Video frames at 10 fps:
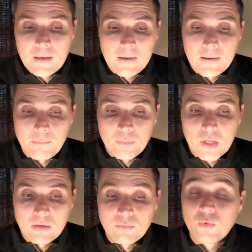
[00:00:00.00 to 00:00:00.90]
Um,
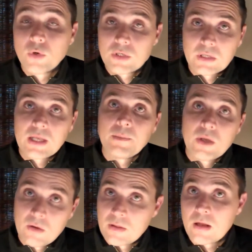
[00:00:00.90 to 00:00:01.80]
unfortunately, I'm
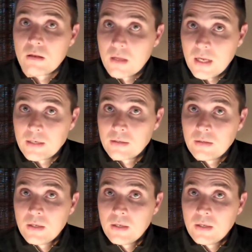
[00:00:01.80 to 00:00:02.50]
hearing that a lot.